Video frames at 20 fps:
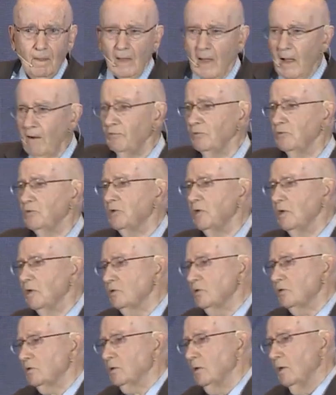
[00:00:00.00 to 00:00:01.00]
Ever
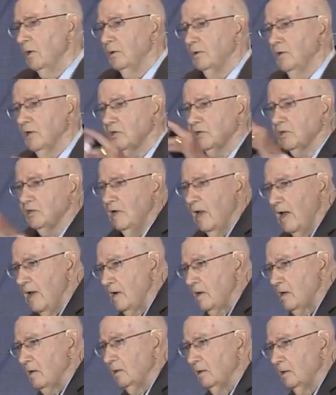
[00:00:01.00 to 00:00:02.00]
since the
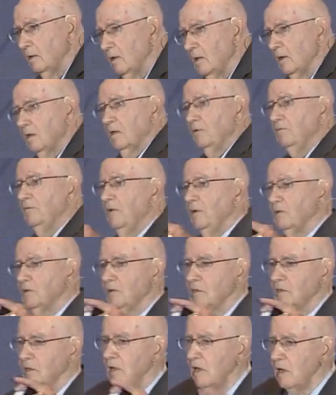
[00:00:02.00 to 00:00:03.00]
snake
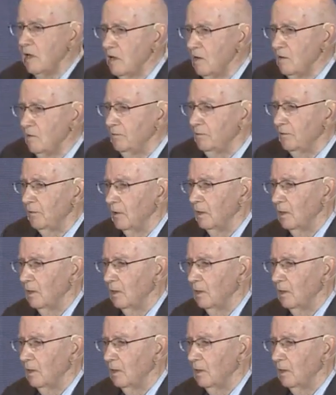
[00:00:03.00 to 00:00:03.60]
convinced Eve